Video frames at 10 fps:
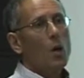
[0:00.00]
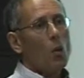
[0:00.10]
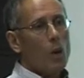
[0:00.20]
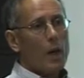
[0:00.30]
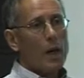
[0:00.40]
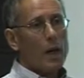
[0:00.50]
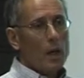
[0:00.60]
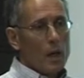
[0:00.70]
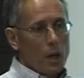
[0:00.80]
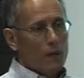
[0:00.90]
where
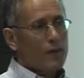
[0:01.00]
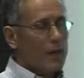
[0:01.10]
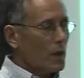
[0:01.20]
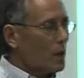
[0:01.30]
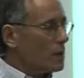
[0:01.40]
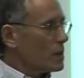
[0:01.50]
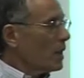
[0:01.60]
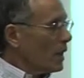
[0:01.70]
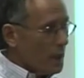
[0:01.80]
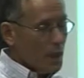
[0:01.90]
offenders
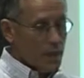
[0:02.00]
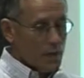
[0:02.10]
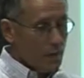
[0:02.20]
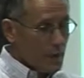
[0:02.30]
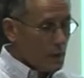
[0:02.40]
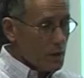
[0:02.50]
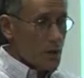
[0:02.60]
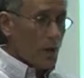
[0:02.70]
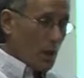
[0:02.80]
and ex-offenders